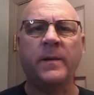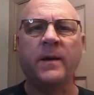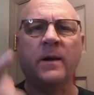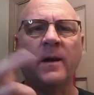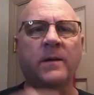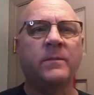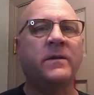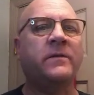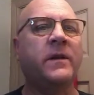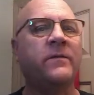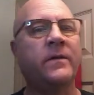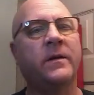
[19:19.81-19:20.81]
Be kind, be
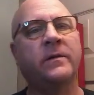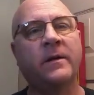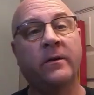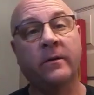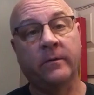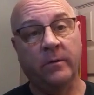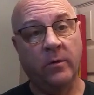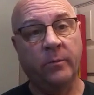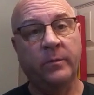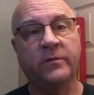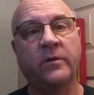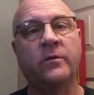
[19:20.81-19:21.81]
safe out there, and
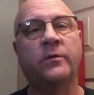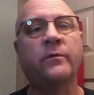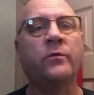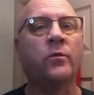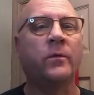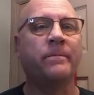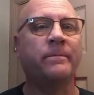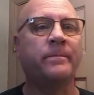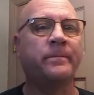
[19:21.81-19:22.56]
hope we see you on the forum.